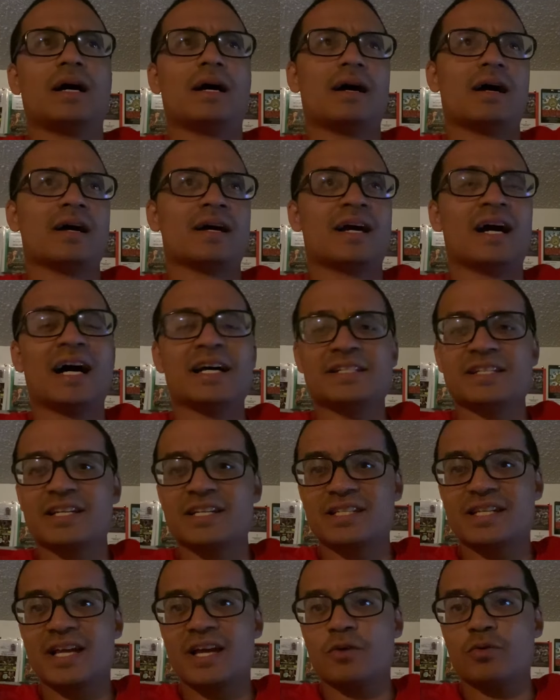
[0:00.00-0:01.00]

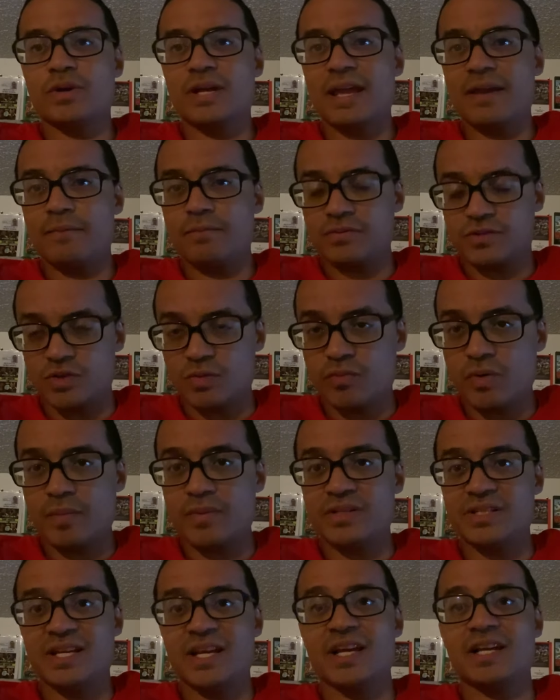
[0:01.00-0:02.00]
Kazakhstan, who gave Subram
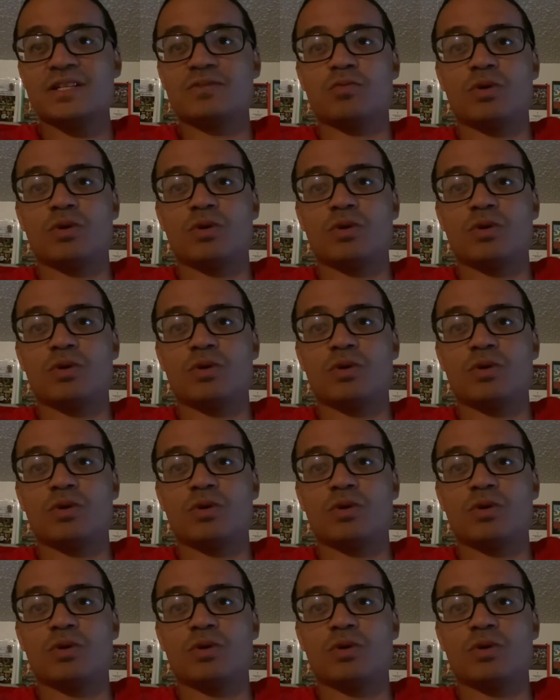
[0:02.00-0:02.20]
Matias